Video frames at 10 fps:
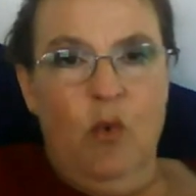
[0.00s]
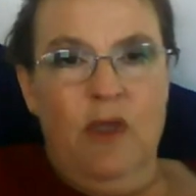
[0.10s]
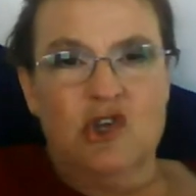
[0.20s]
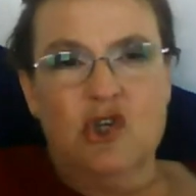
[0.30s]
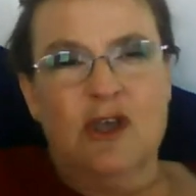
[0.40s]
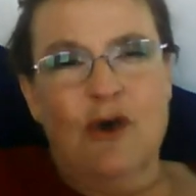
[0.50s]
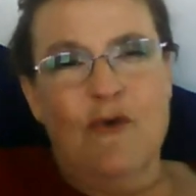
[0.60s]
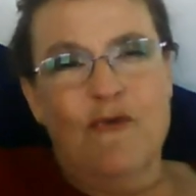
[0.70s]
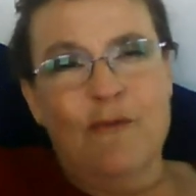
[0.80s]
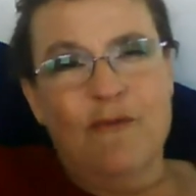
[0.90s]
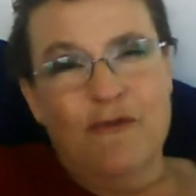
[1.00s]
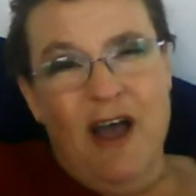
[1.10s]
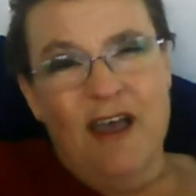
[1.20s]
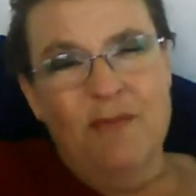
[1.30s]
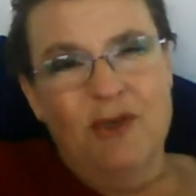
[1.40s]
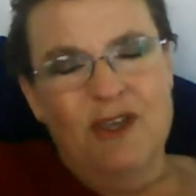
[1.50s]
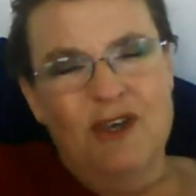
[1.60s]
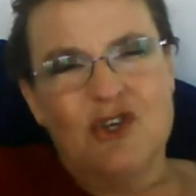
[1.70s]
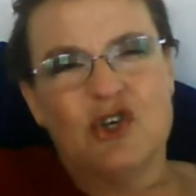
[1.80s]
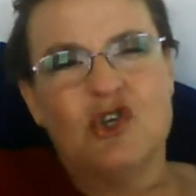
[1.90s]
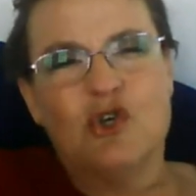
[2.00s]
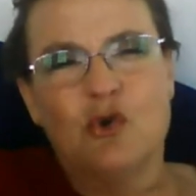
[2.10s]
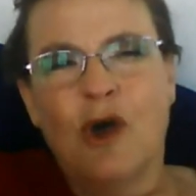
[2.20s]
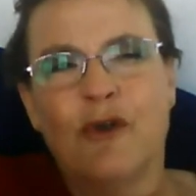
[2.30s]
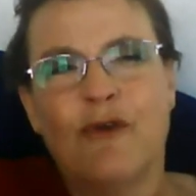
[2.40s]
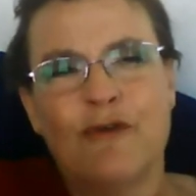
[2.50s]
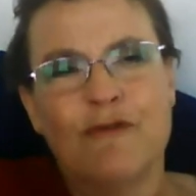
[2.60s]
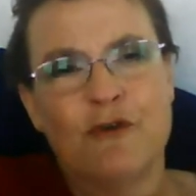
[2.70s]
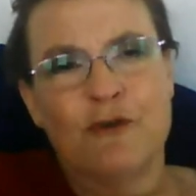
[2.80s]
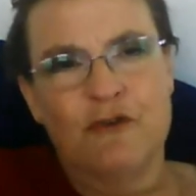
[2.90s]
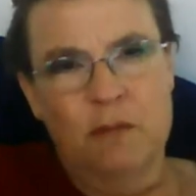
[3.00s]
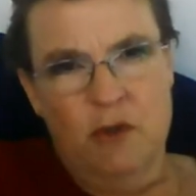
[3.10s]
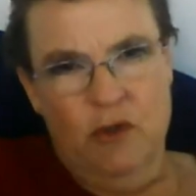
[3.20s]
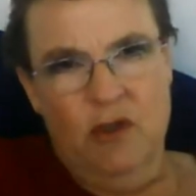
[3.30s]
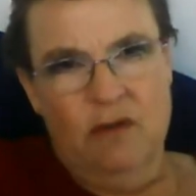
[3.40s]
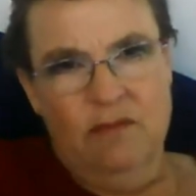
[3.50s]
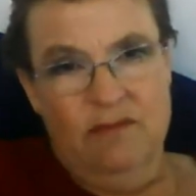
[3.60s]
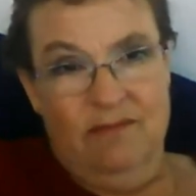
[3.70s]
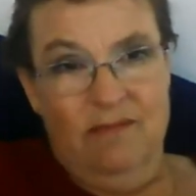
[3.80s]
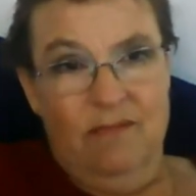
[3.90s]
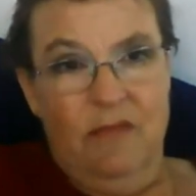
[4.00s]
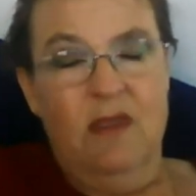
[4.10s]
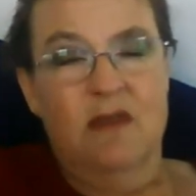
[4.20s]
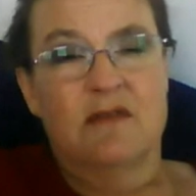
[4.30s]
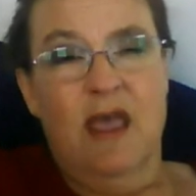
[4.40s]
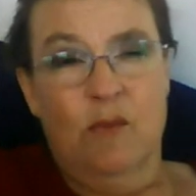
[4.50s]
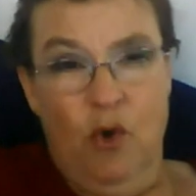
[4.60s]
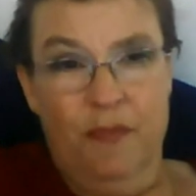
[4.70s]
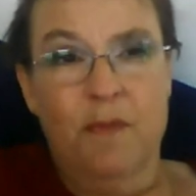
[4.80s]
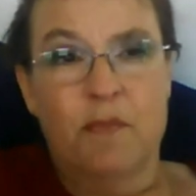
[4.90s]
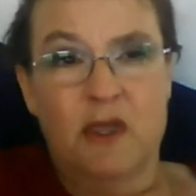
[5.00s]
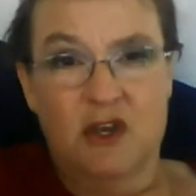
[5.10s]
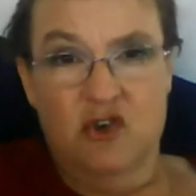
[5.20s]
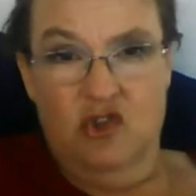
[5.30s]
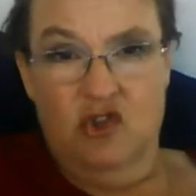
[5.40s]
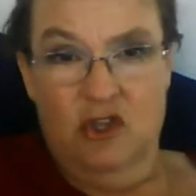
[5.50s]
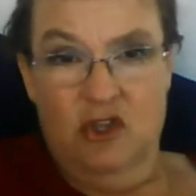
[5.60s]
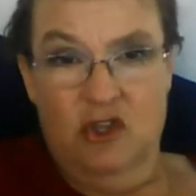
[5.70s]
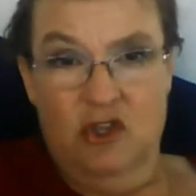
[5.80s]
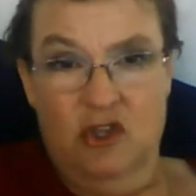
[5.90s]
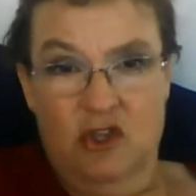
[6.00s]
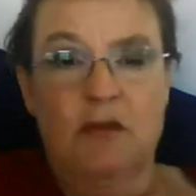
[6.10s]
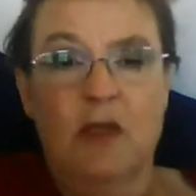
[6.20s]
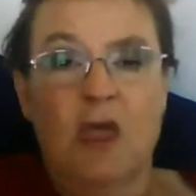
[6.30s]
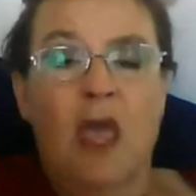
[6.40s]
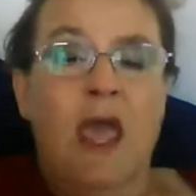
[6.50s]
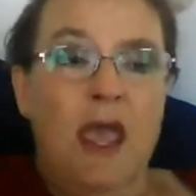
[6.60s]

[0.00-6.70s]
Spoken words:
We should go from 5 million to 250 million is what the jump is.